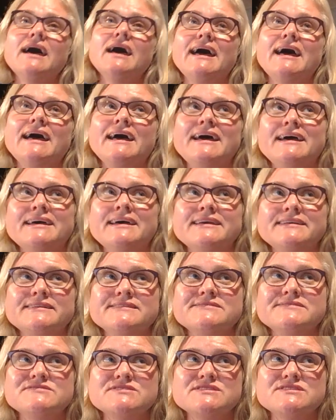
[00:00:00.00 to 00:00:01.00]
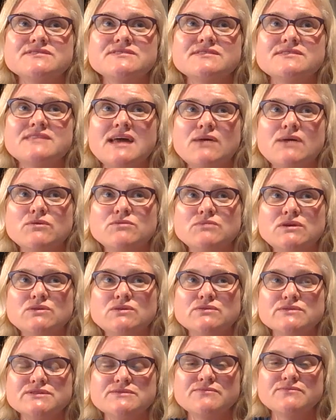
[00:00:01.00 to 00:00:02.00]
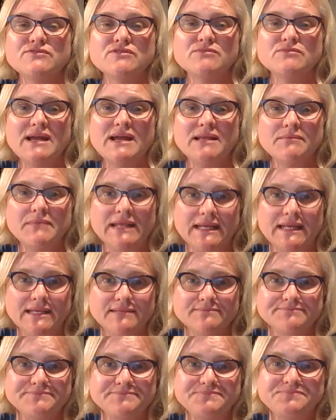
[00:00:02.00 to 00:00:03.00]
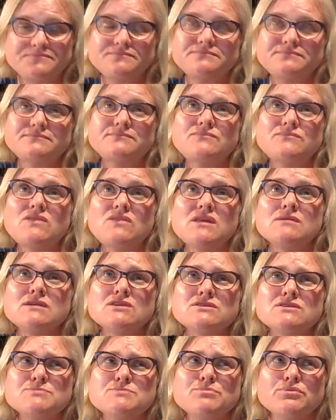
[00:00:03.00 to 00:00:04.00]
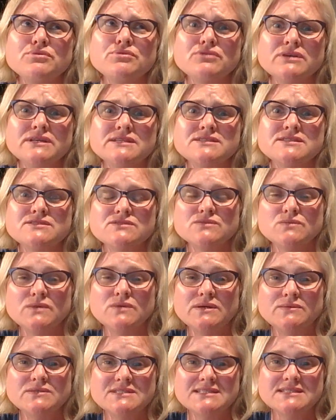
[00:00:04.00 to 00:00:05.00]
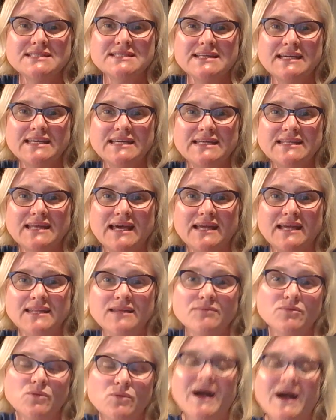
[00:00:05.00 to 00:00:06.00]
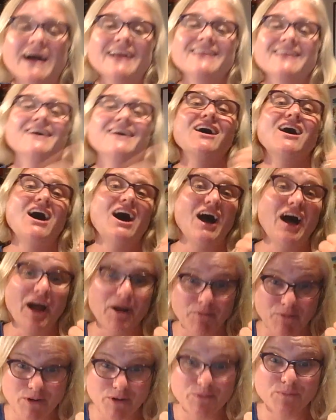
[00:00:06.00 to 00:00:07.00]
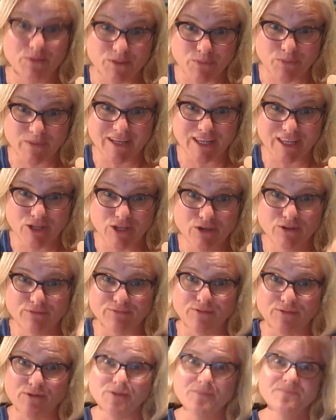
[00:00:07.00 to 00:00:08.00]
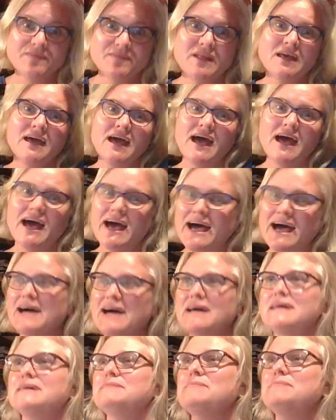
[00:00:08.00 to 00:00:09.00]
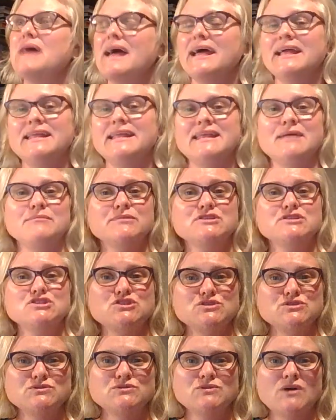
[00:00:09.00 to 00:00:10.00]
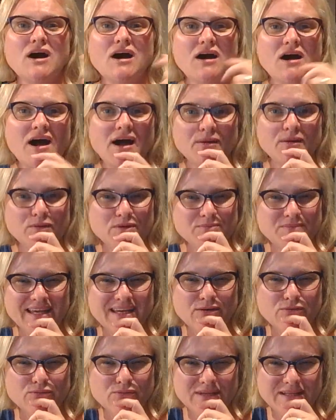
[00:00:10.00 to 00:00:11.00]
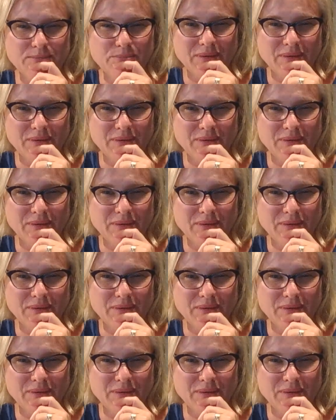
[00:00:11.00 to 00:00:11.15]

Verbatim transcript: And that would be awesome for about a minute because pretty soon we would see that number one, I won't want to wear the uniform, uh, and number two, I would make a really